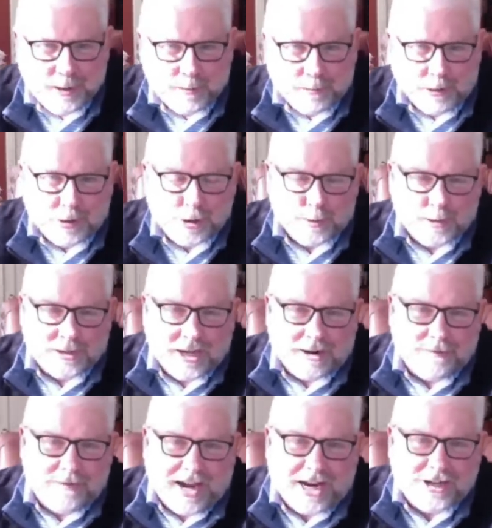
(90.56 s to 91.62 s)
Berkshire was out
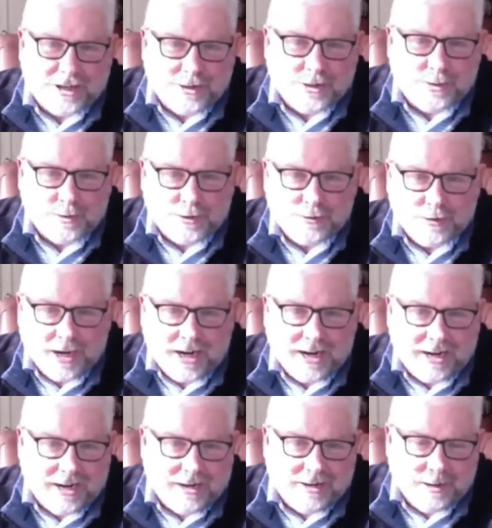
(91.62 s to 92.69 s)
of fashion. So it
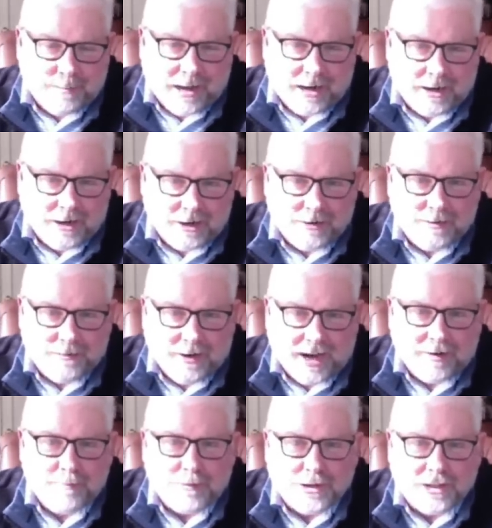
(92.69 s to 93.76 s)
traded at about
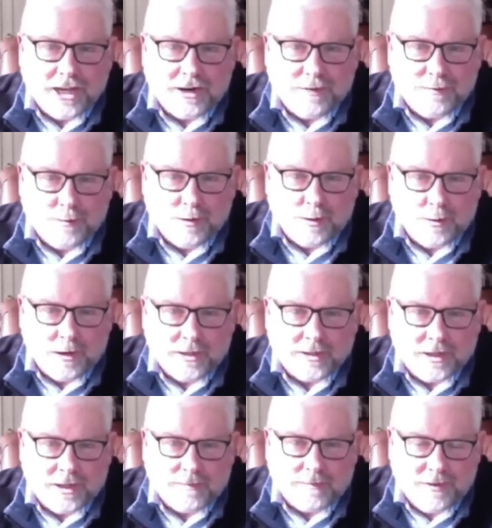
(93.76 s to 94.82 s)
105% of what was
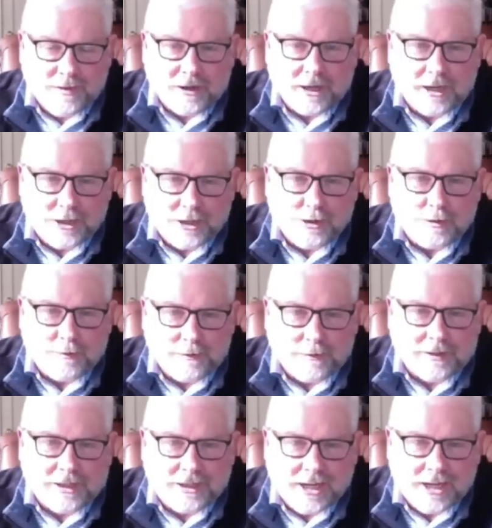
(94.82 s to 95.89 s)
a fairly
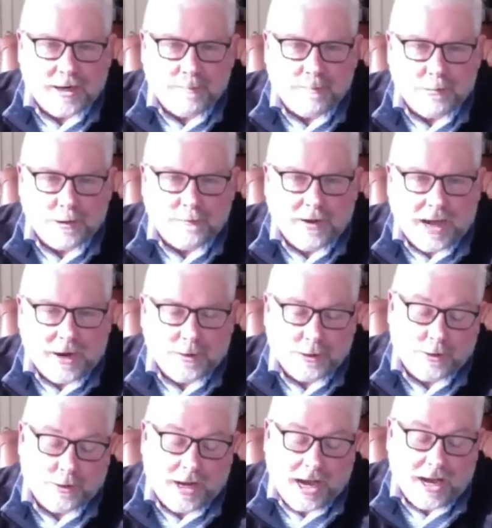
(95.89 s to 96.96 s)
conservatively stated book value.
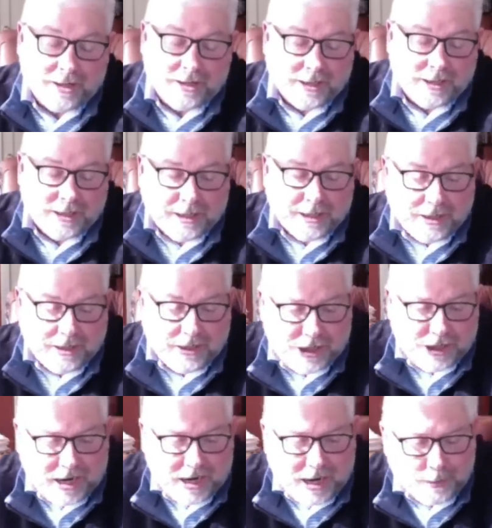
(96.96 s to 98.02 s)
So yeah,
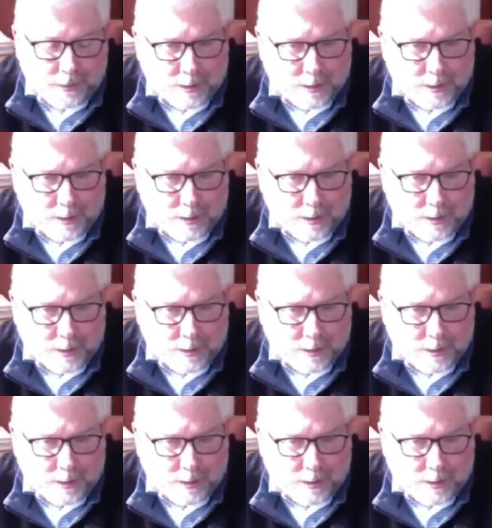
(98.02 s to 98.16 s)
Chad and I went